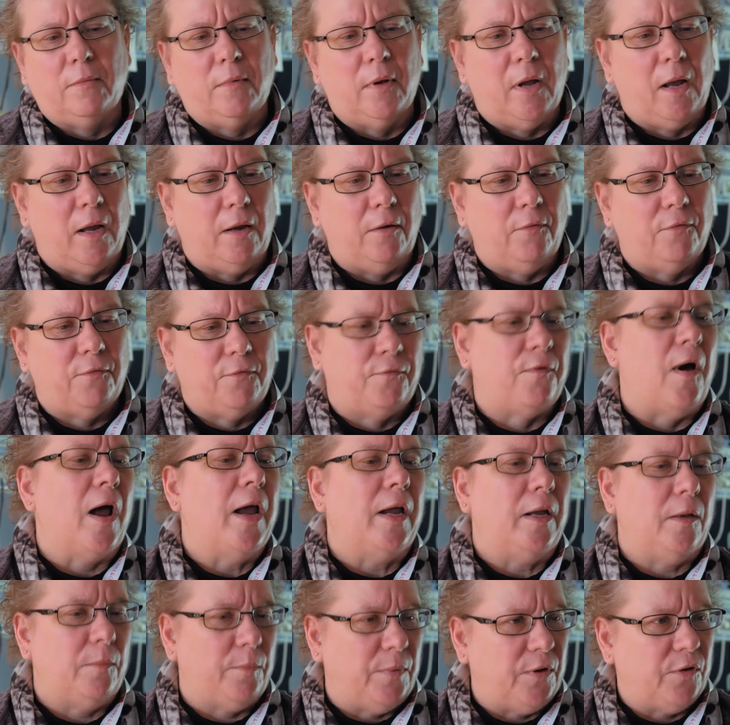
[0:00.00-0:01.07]
a
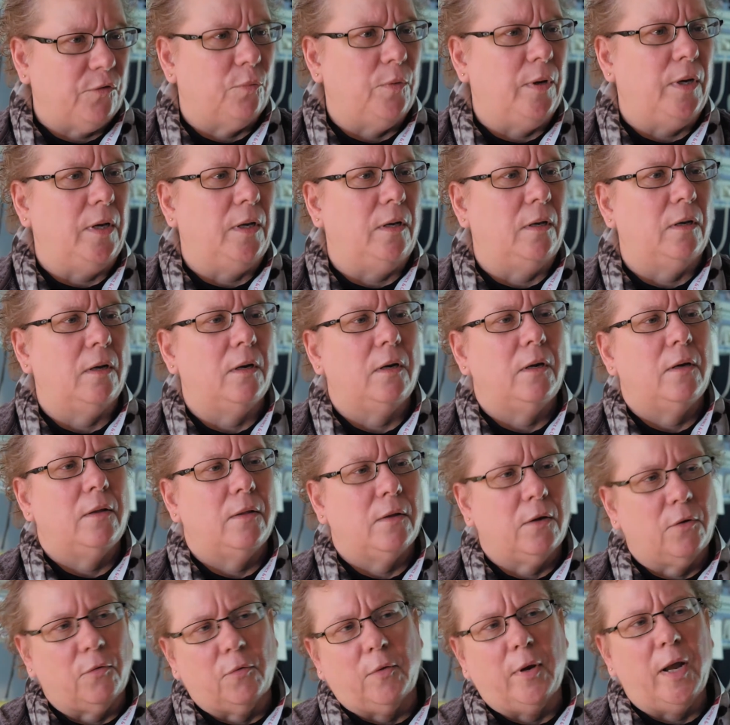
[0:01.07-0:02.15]
fight between
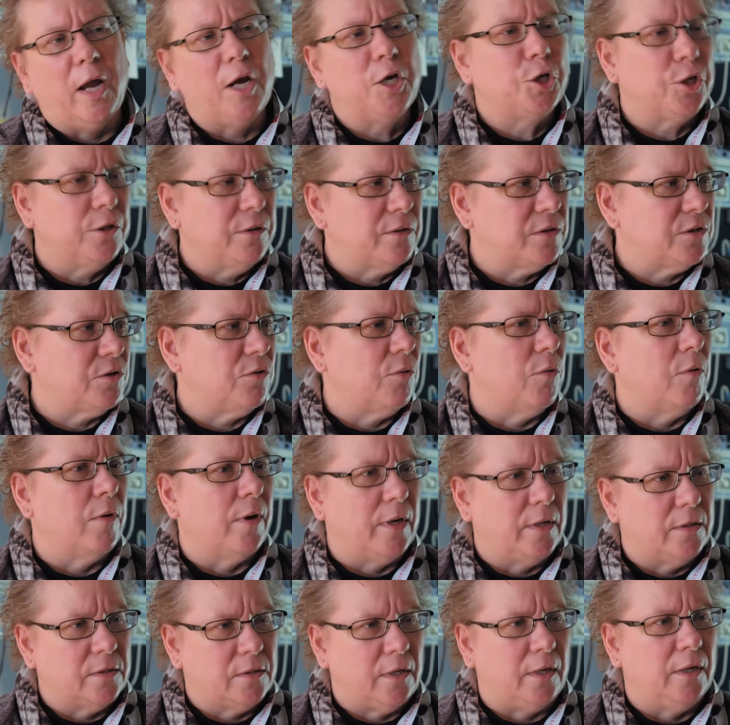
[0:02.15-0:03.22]
the creation
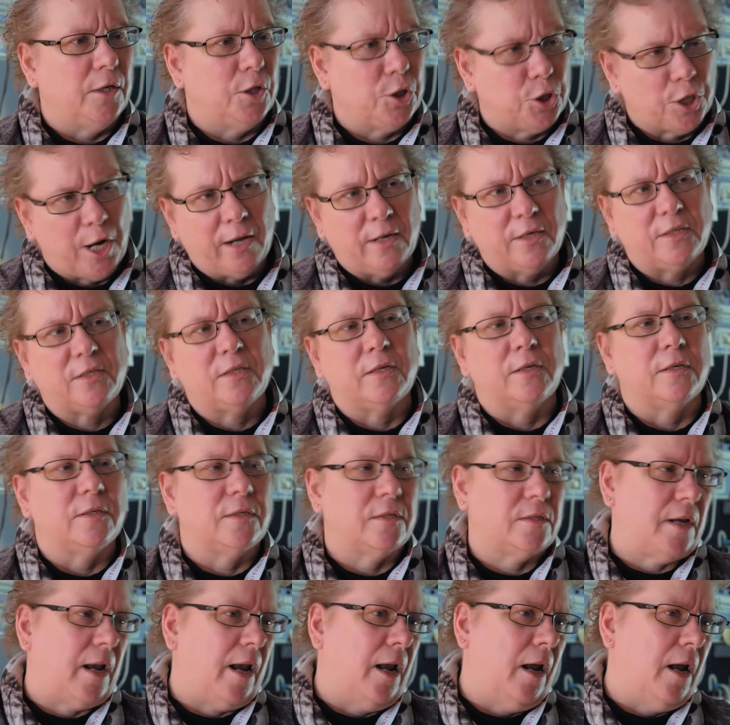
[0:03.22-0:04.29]
stories in
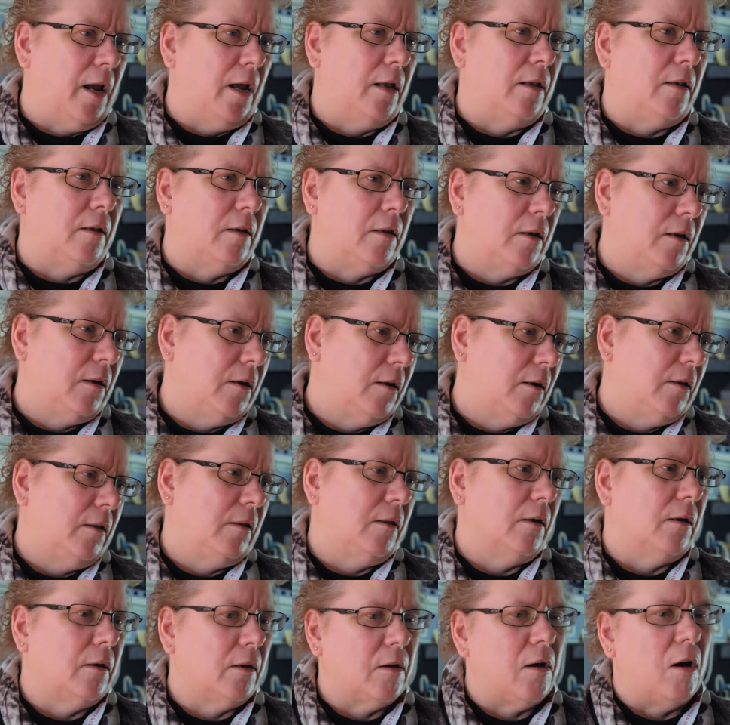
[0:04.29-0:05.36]
Genesis and
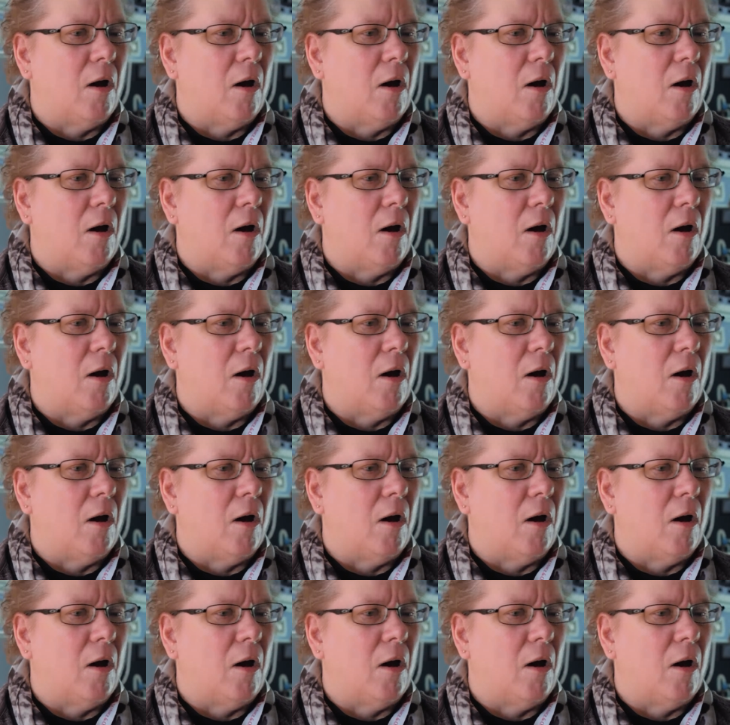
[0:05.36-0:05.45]
the